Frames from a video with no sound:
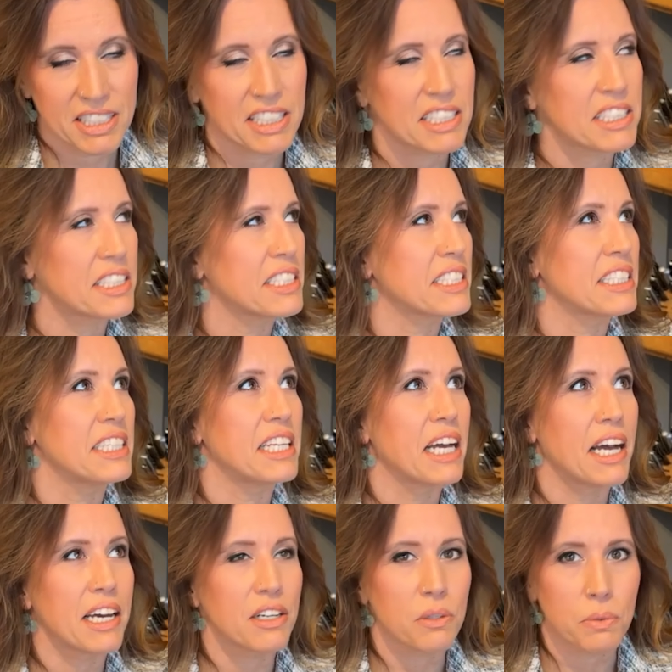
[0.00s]
This is
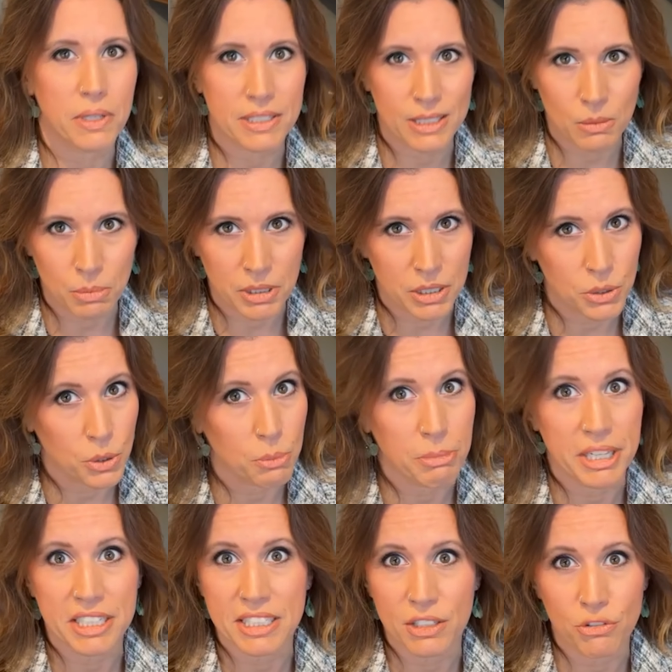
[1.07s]
not a recipe you're
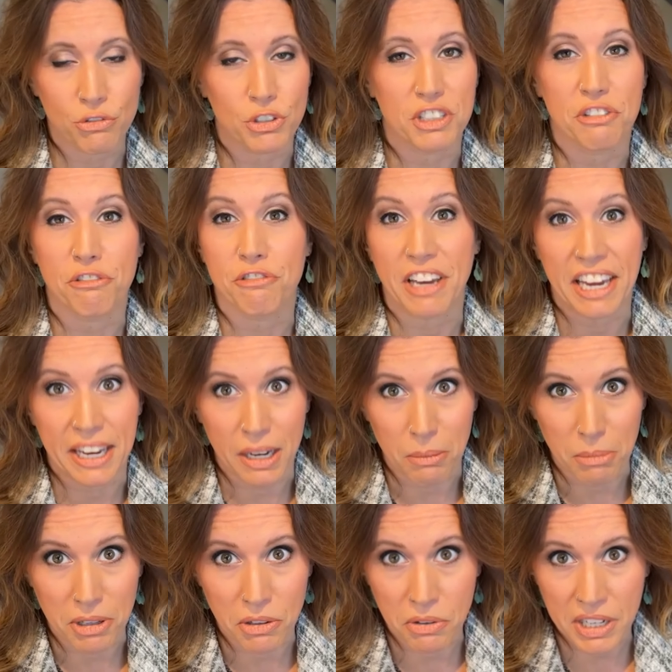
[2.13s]
making for the
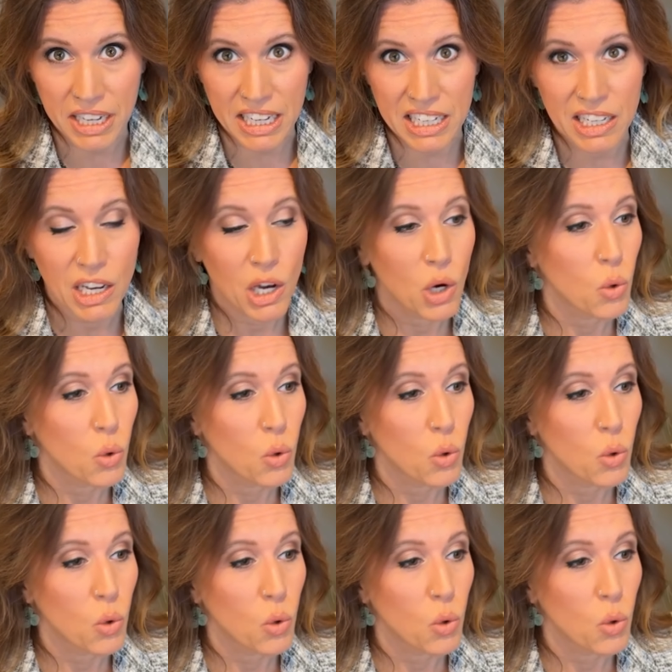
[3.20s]
fam, okay?